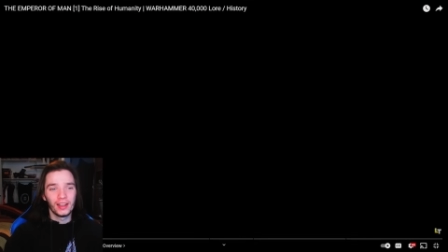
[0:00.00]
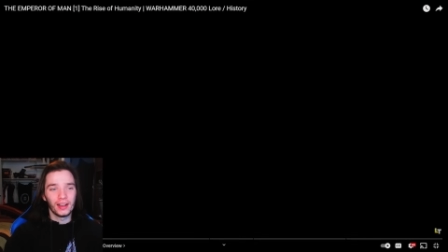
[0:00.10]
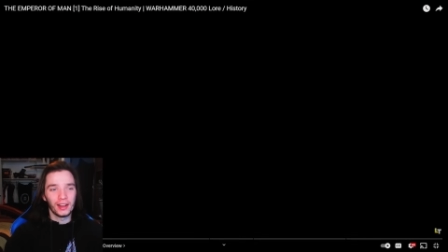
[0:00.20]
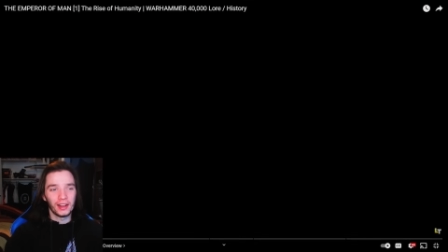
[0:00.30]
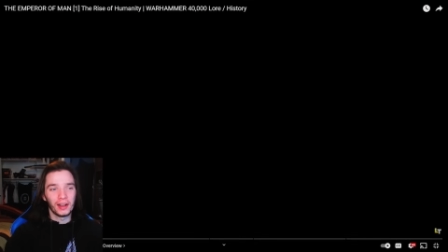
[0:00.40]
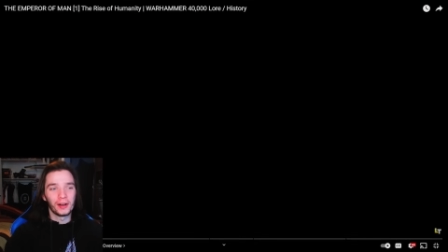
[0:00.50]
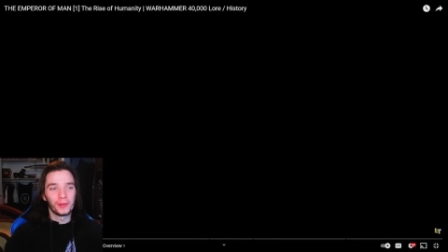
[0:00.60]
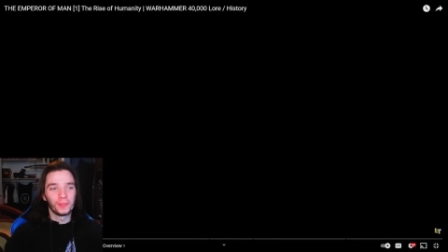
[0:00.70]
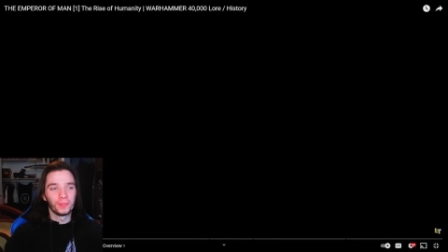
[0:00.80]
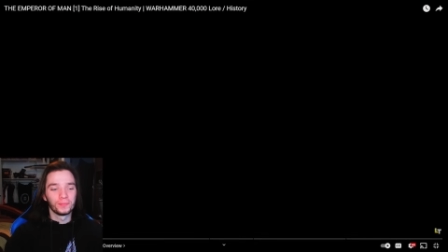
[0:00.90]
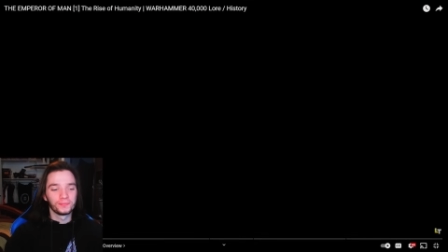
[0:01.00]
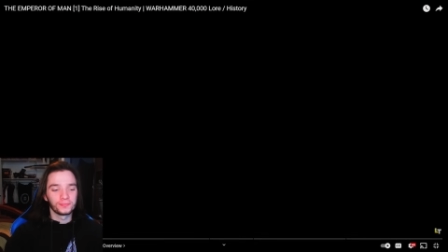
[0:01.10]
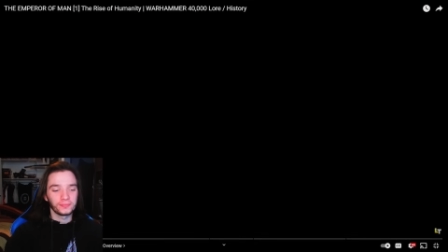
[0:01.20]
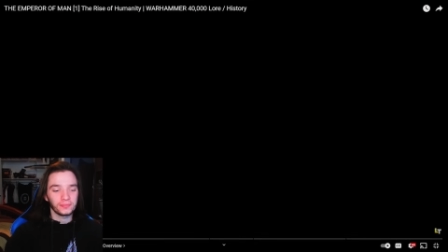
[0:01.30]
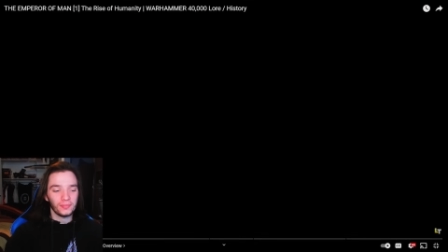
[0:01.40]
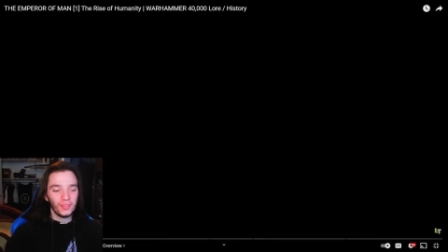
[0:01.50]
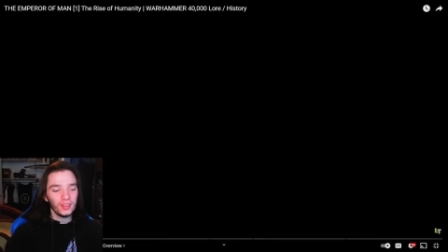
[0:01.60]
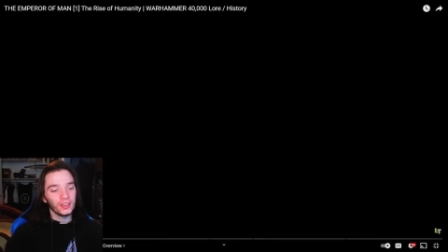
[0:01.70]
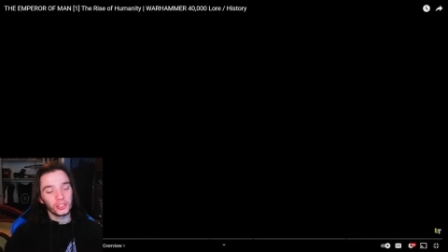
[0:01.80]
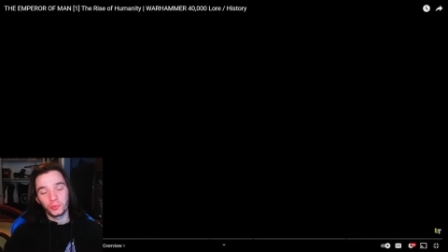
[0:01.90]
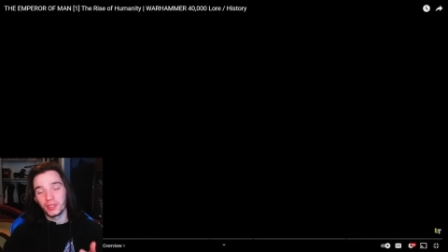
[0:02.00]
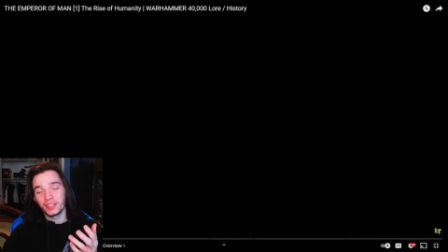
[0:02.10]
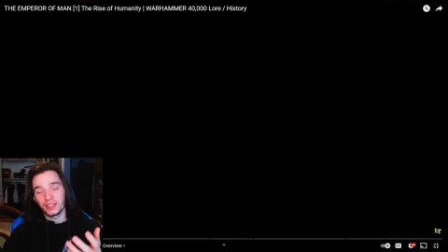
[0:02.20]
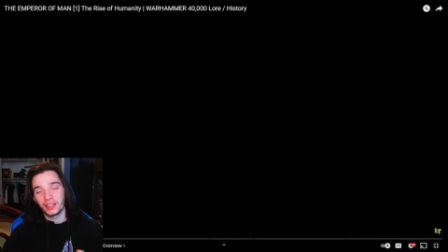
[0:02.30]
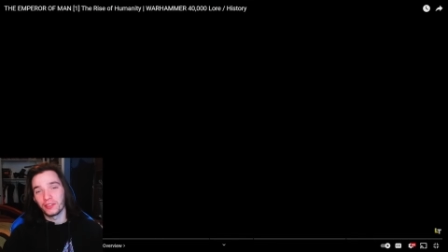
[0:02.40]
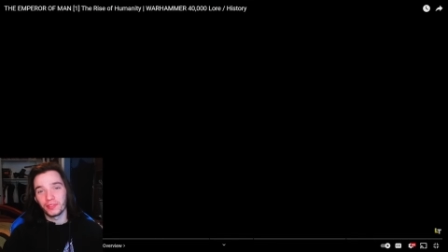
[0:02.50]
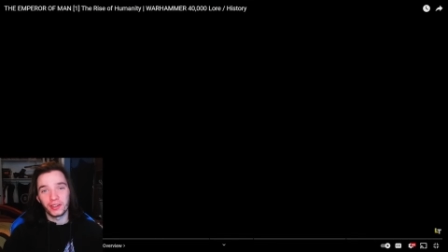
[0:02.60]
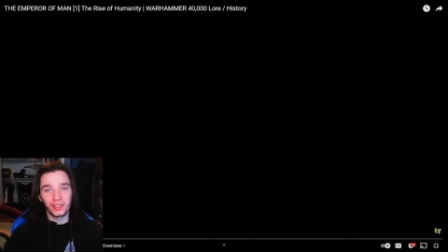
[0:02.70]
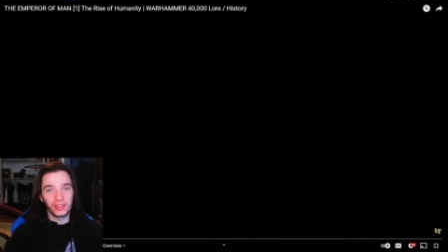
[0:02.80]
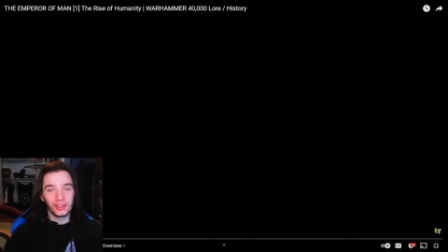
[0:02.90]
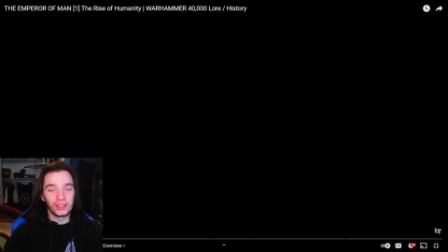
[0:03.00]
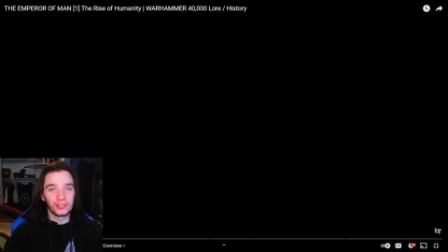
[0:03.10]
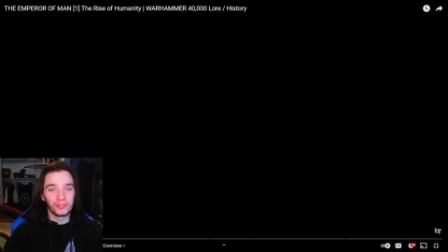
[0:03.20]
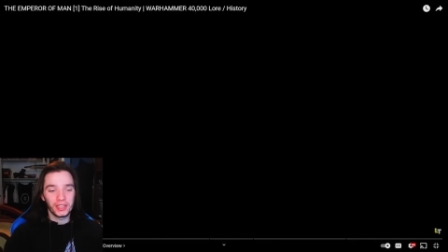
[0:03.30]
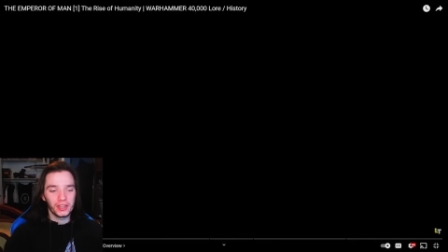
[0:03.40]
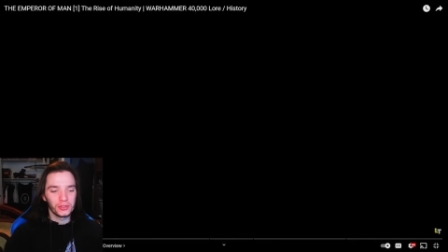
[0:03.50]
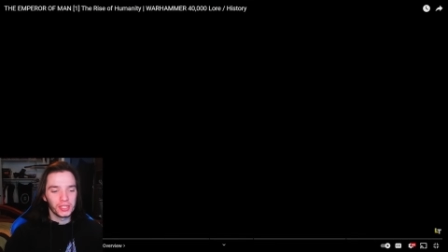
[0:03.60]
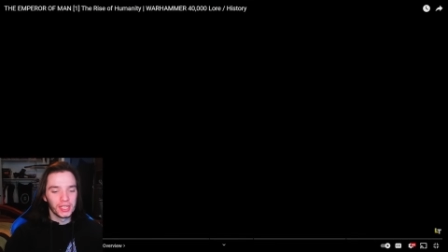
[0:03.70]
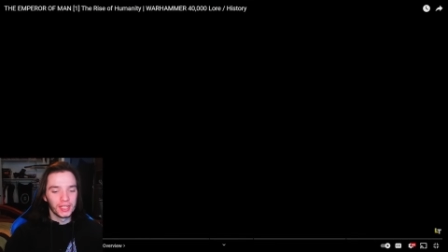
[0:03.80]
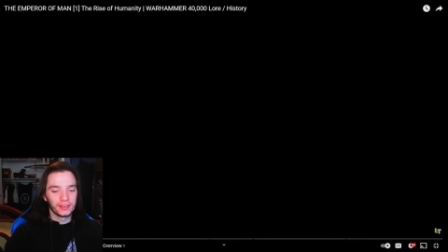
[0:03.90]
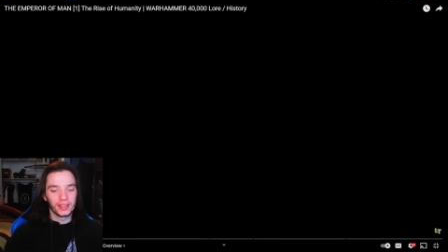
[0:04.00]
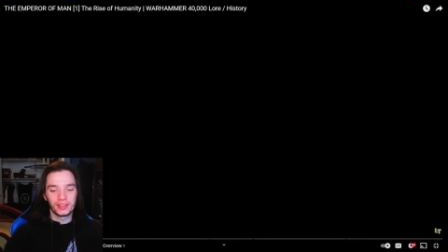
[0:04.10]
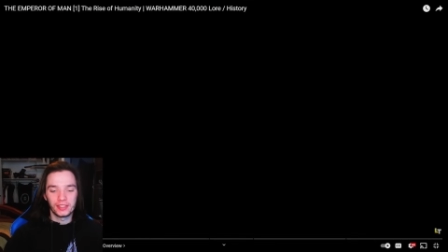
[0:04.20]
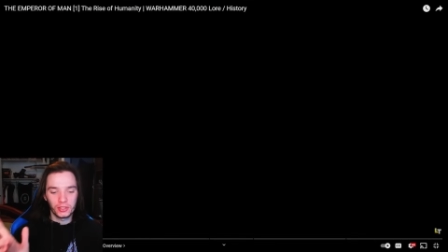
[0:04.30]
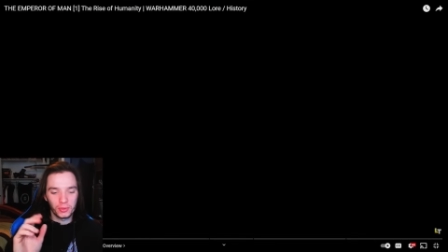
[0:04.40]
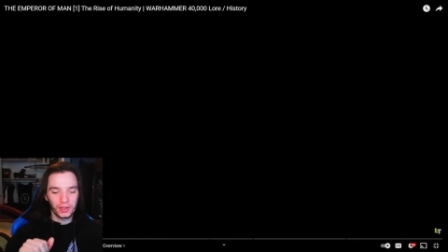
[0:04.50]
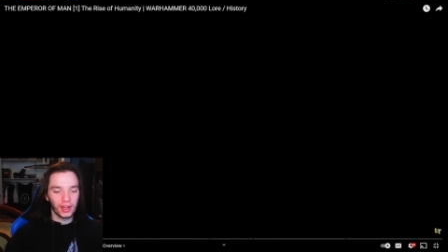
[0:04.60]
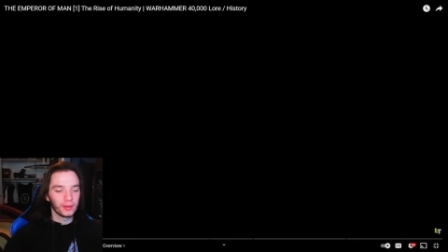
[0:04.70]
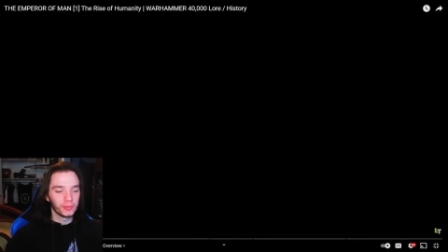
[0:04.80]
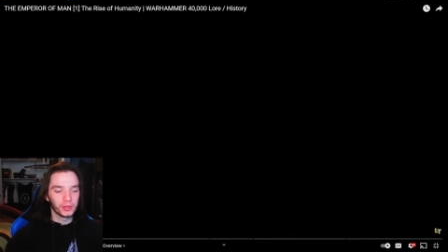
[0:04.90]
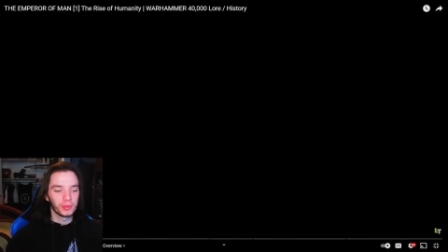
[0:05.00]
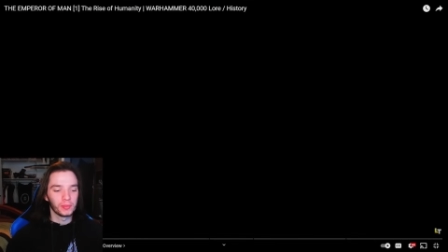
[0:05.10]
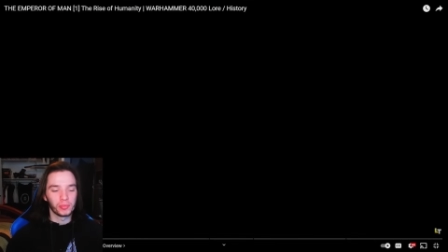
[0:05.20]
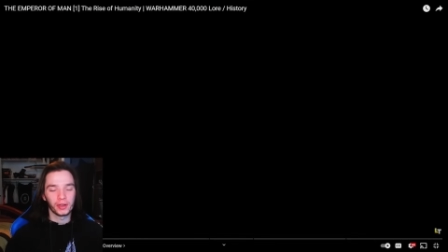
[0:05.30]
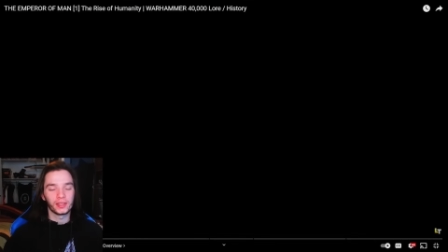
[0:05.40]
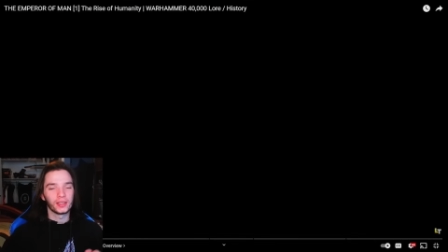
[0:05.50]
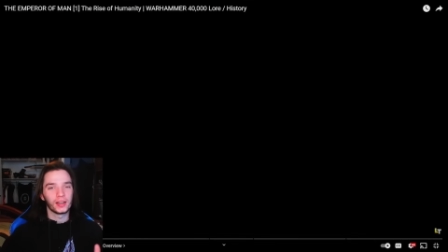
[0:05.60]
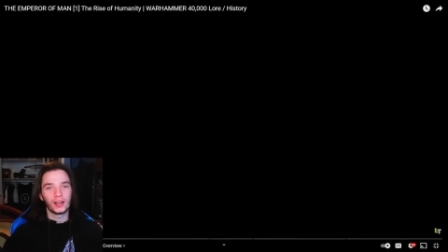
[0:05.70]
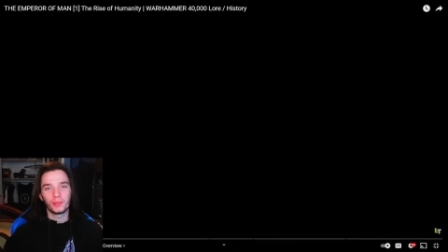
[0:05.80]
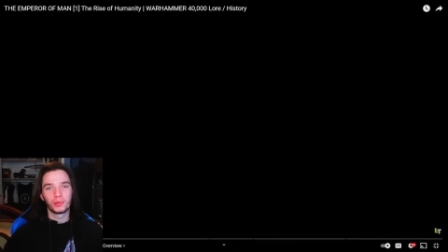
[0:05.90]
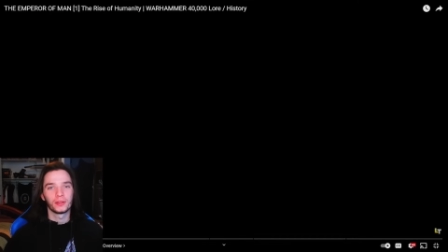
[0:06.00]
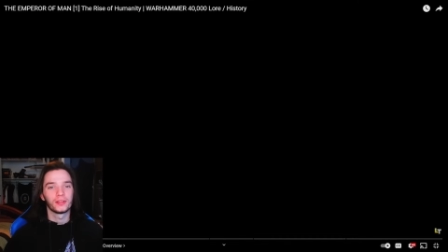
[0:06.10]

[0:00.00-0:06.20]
Um, just because they are very long videos, right? This one I'm going to be breaking up.